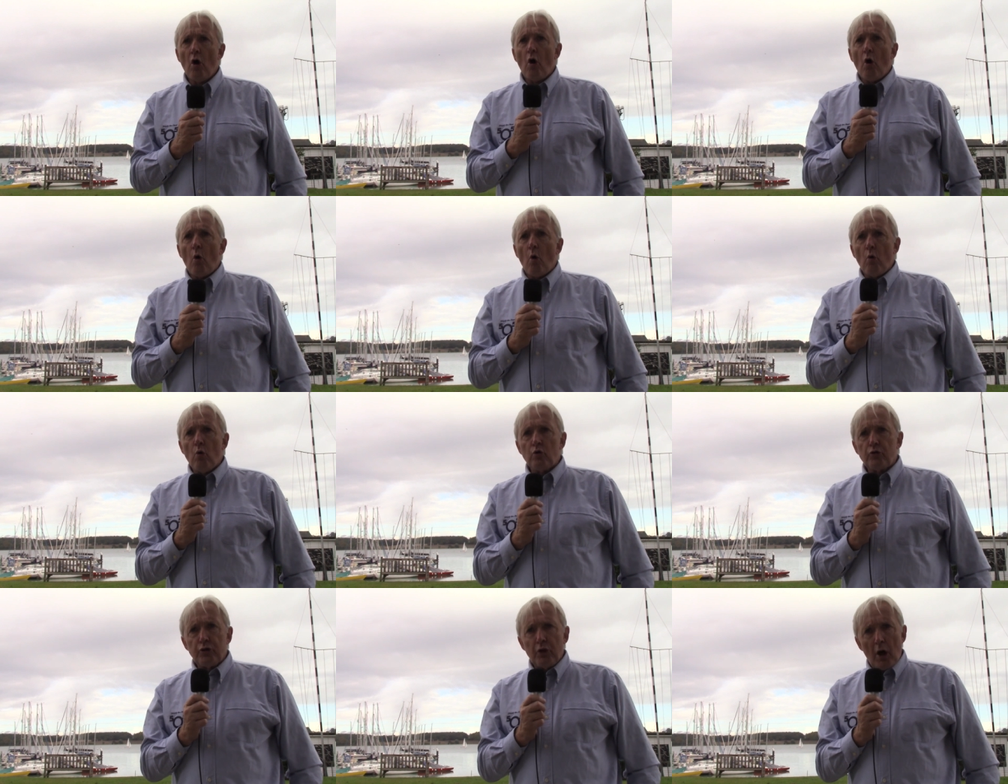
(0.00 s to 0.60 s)

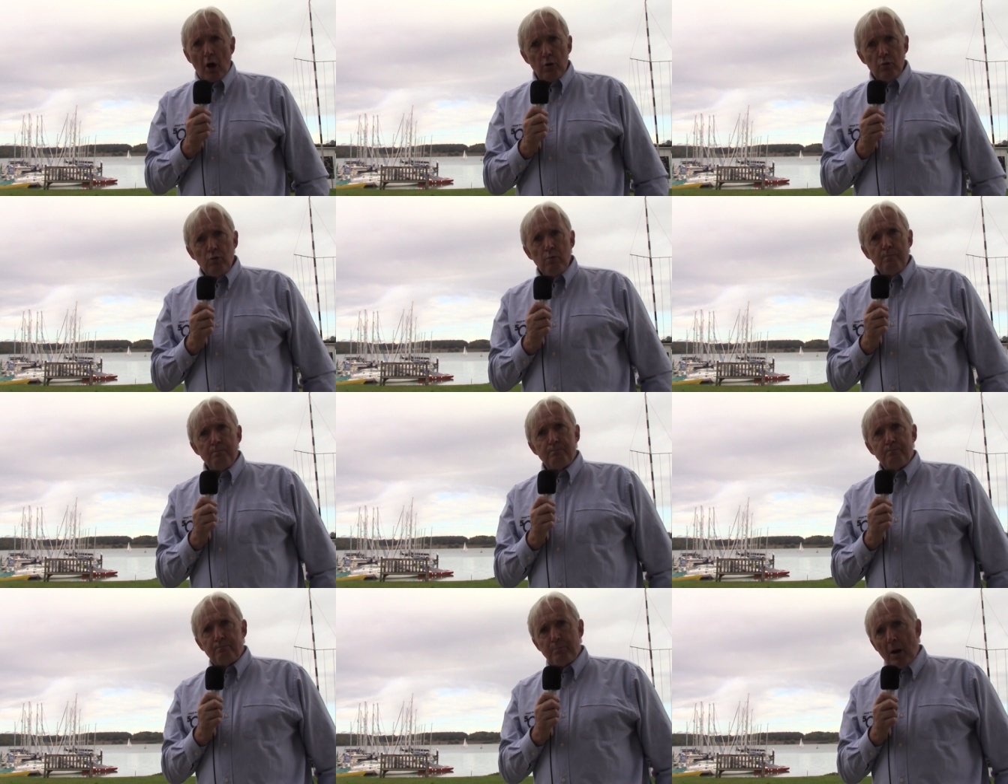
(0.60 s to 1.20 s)
Although
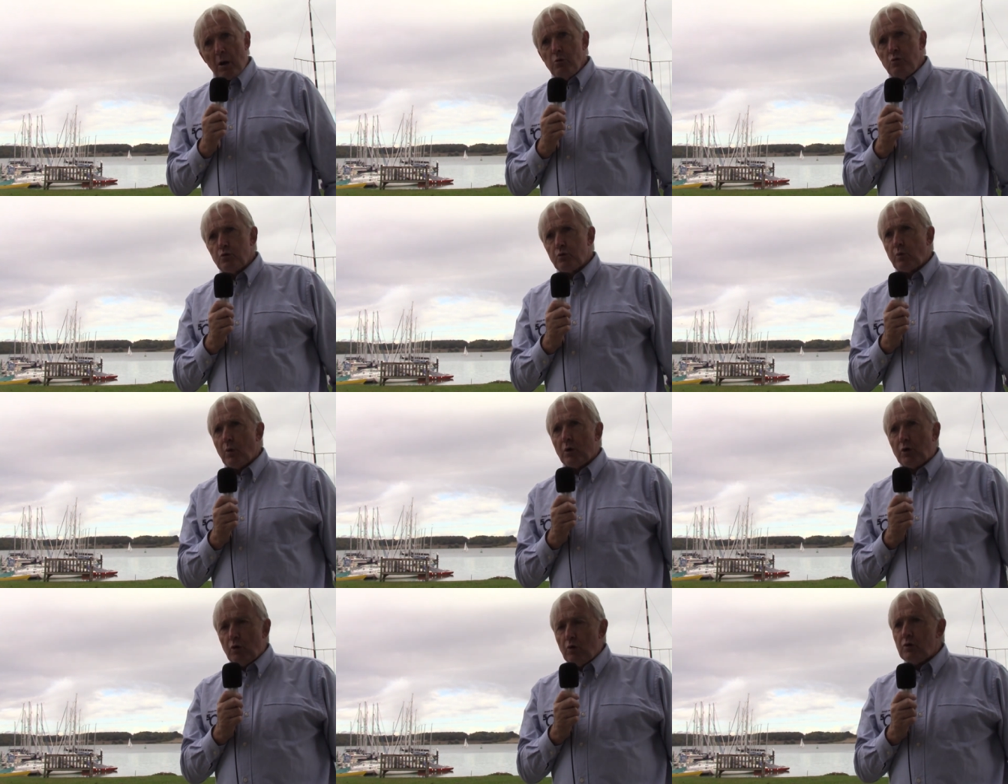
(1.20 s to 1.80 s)

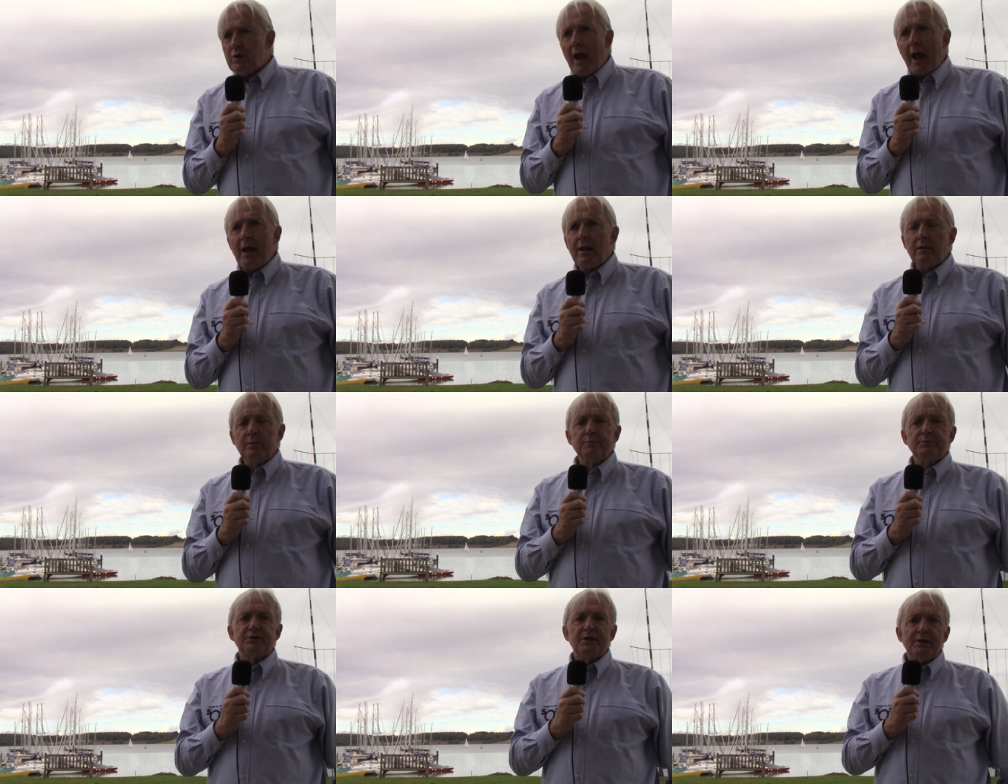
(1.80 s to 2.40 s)
both were good
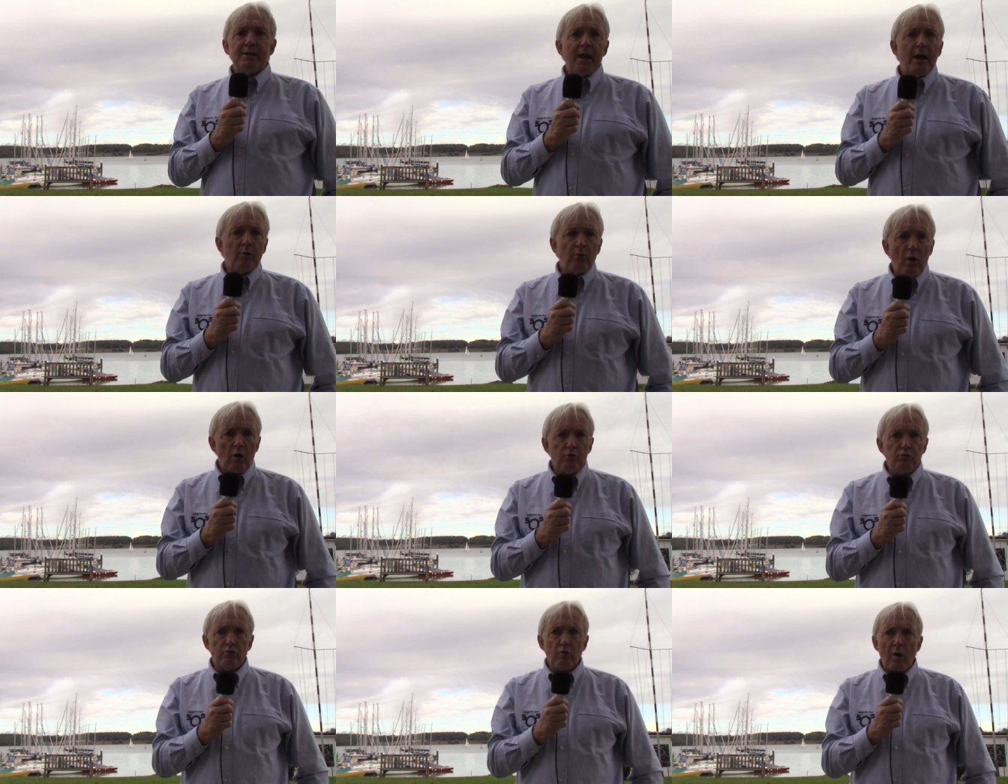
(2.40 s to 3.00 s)
helms in their
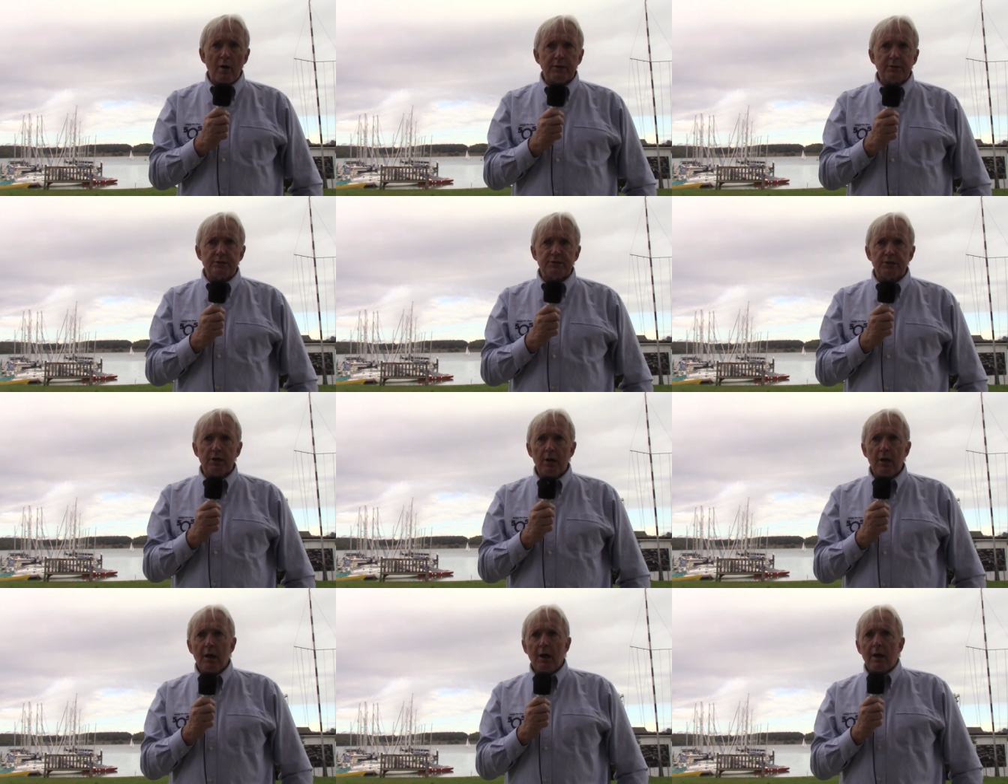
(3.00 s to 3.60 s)
own right,